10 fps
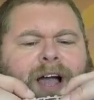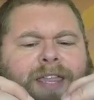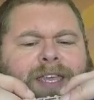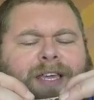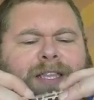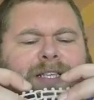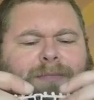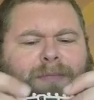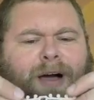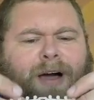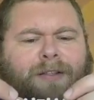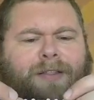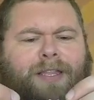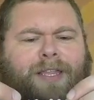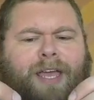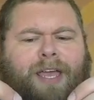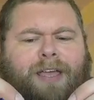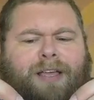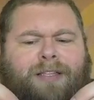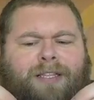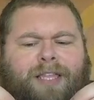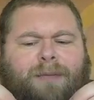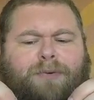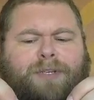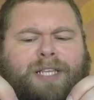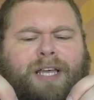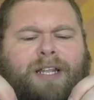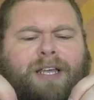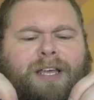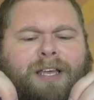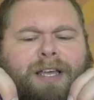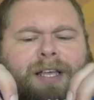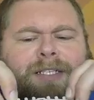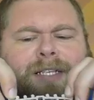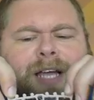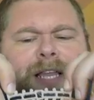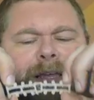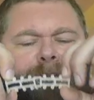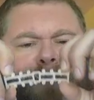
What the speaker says: I think this model that they presented is not the